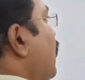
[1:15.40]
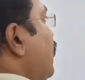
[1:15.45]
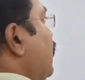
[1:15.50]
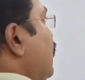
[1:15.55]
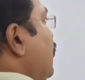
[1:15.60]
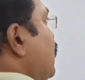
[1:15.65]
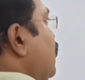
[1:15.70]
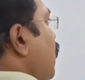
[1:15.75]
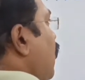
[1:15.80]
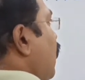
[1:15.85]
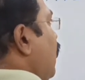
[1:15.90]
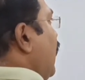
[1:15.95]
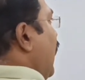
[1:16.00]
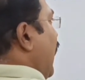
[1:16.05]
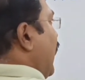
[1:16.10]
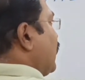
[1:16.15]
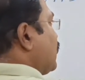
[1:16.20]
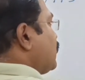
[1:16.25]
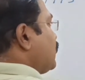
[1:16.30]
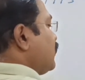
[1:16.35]
These all
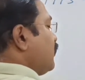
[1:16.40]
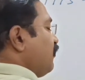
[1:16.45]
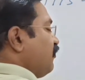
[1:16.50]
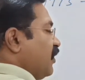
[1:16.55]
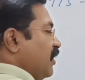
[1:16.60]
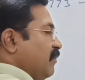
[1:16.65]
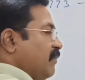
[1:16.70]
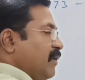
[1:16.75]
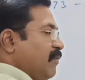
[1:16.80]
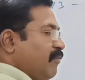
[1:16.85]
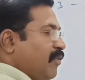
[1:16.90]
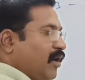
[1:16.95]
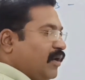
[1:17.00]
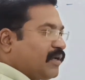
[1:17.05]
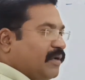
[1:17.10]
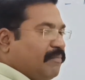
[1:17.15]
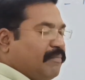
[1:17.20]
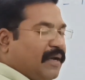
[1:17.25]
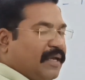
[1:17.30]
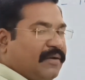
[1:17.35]
acts were being
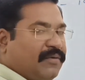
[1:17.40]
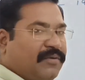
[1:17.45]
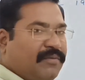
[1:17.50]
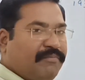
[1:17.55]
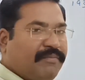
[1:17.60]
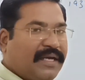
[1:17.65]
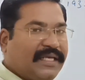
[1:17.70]
brought up by whom?